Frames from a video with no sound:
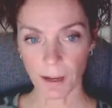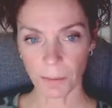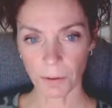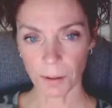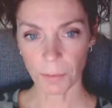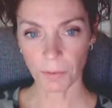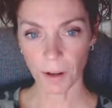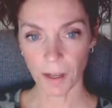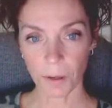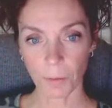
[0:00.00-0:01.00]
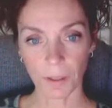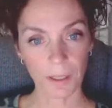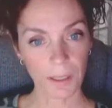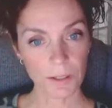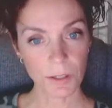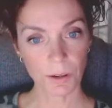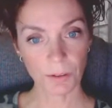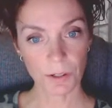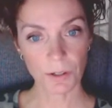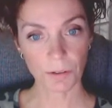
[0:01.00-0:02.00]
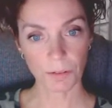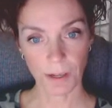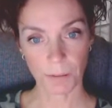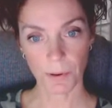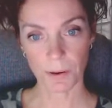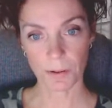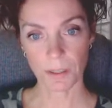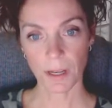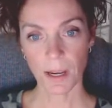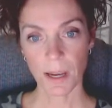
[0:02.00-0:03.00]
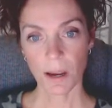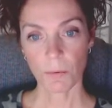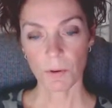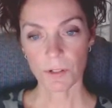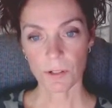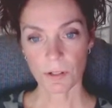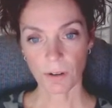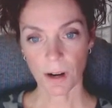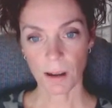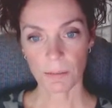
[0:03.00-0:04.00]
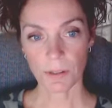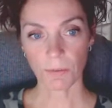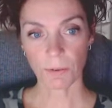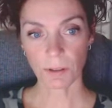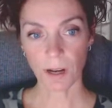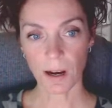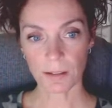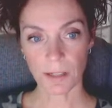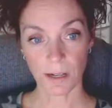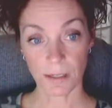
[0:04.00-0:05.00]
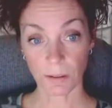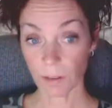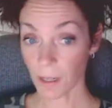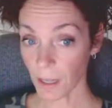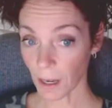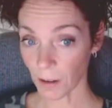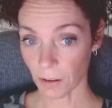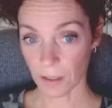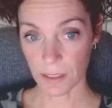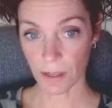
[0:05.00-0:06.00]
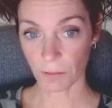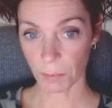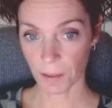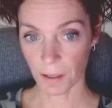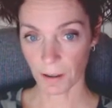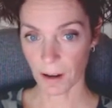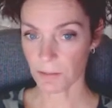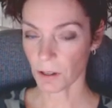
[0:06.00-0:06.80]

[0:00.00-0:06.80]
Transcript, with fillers: I'm going to provide you with a link to the original Reddit post, which describes the full context of the encounter in several paragraphs.